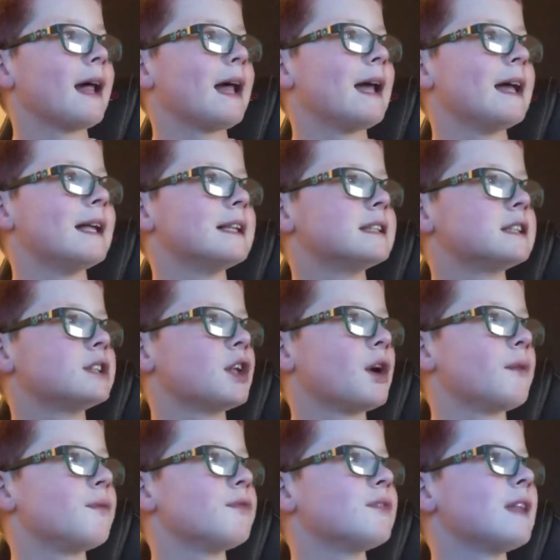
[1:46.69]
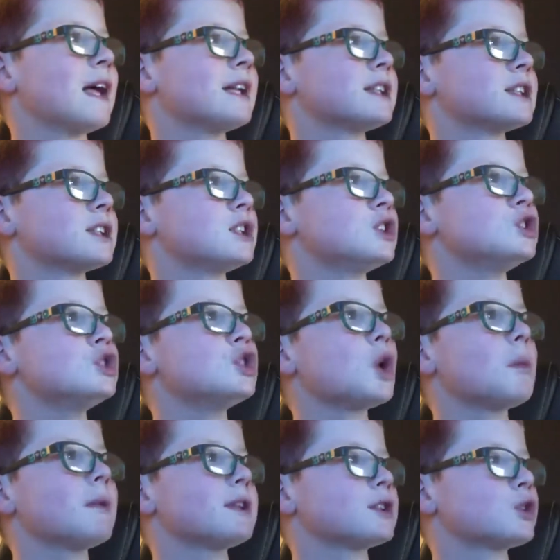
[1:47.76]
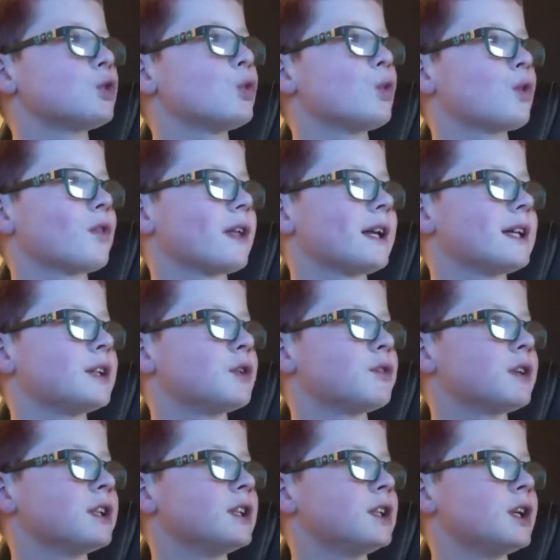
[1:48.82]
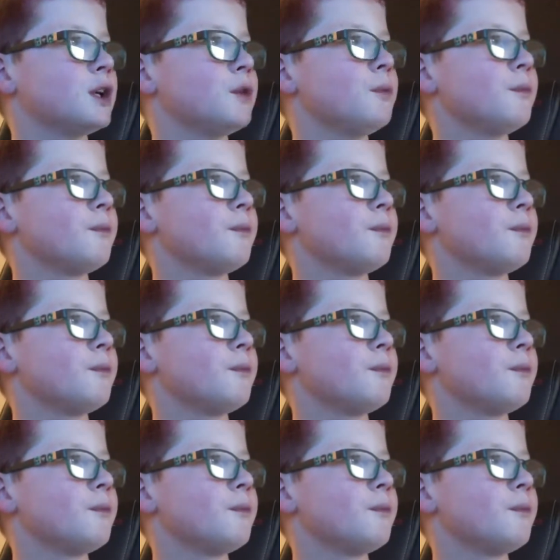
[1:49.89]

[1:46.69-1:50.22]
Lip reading: is that there's just not much cool things you can do